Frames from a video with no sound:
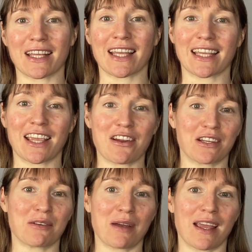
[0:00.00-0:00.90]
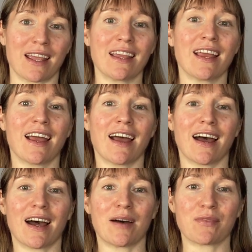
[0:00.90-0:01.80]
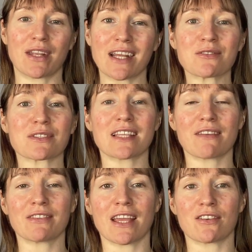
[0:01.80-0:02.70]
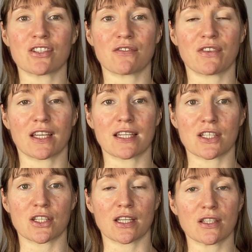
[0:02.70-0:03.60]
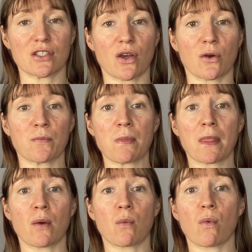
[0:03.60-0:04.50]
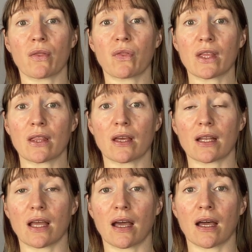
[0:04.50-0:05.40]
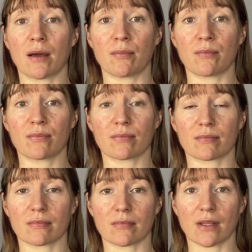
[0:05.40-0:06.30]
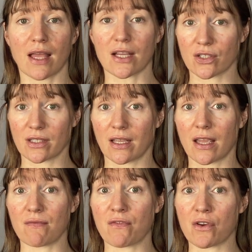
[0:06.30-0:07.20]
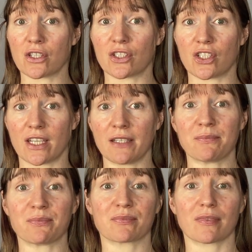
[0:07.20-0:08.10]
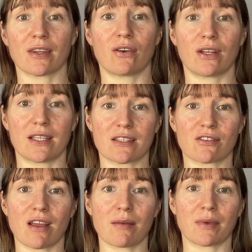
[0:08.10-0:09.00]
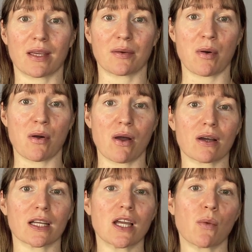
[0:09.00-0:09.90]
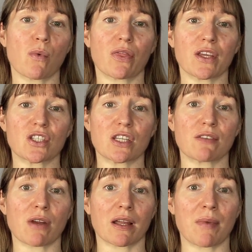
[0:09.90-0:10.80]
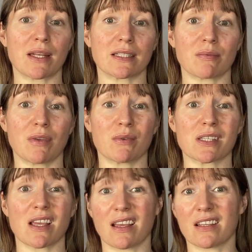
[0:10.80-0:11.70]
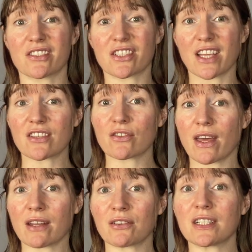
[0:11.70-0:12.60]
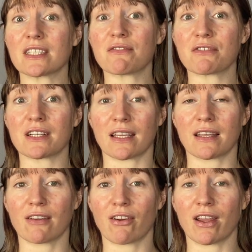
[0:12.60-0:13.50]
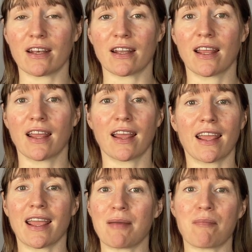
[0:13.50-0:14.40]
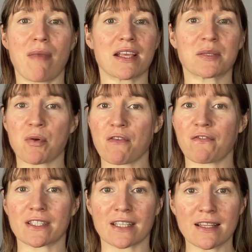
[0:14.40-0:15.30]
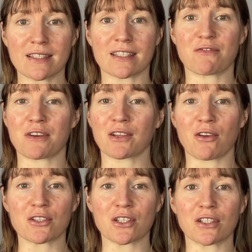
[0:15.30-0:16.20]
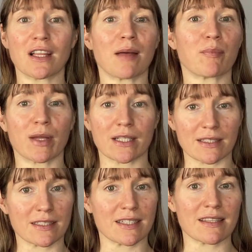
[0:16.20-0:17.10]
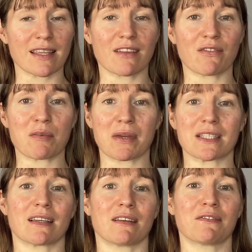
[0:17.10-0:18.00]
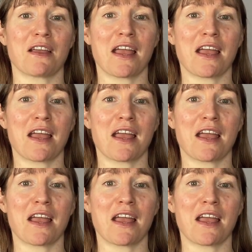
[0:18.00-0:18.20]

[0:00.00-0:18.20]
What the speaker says: I get carried away that I don't save any energy for the conditioning. So one thing that actually Inverted G on Instagram, Gail Pocock, one thing she recommended to me was schedule that on a different day, right? It makes perfect sense. It's very logical, but didn't think of it myself.